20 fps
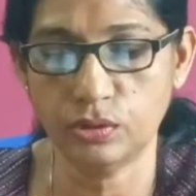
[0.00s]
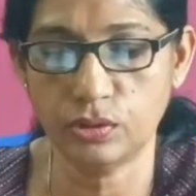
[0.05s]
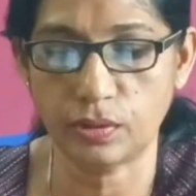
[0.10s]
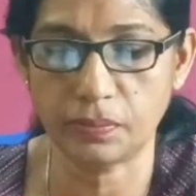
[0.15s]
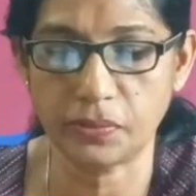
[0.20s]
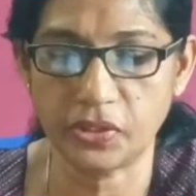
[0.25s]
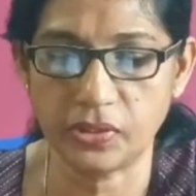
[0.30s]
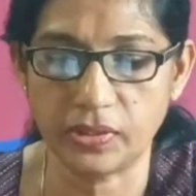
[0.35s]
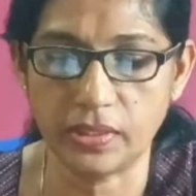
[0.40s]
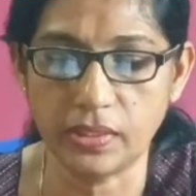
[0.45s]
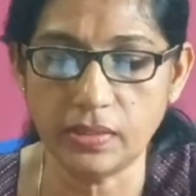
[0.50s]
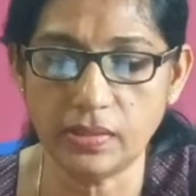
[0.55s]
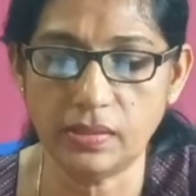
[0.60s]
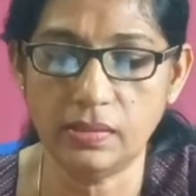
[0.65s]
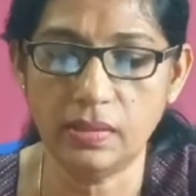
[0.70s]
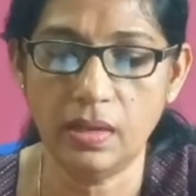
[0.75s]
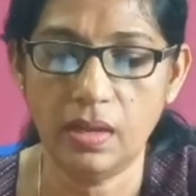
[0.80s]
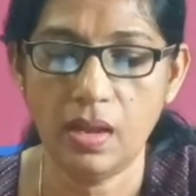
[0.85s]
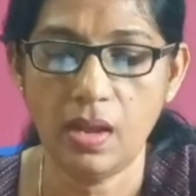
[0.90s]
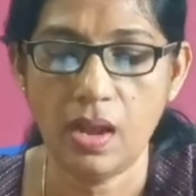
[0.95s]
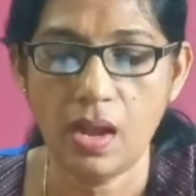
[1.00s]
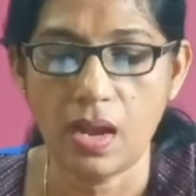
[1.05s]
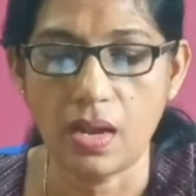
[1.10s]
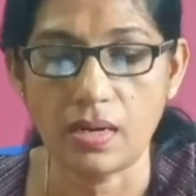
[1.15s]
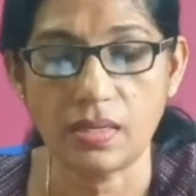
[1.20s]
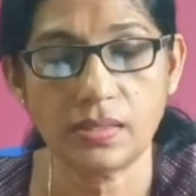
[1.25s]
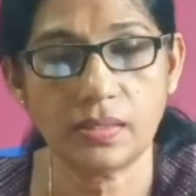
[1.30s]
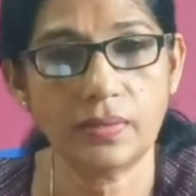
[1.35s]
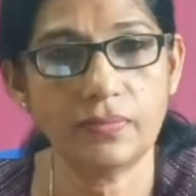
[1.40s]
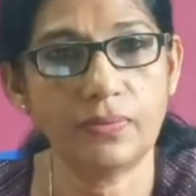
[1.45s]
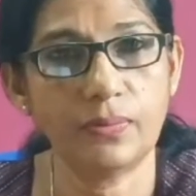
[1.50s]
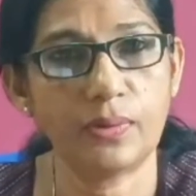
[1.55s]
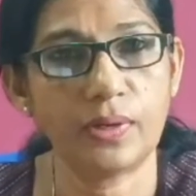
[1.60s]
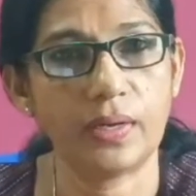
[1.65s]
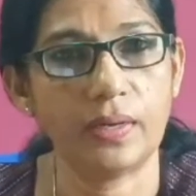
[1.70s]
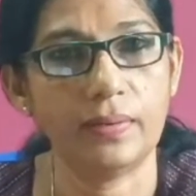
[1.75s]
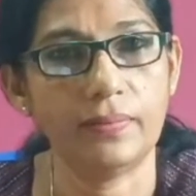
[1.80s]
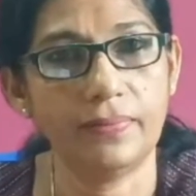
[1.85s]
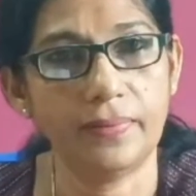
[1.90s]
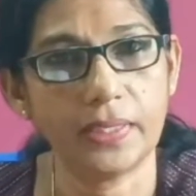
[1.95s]
option is risk for
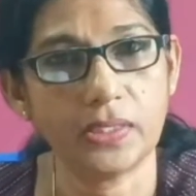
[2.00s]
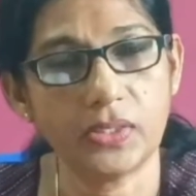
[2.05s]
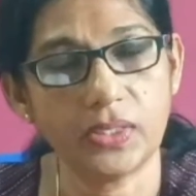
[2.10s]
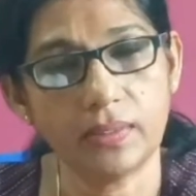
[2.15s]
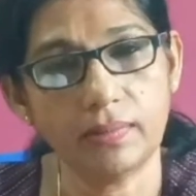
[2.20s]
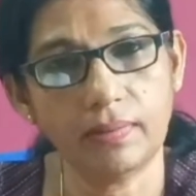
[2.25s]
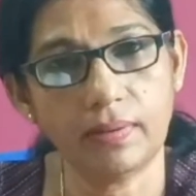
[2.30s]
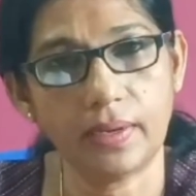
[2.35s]
infection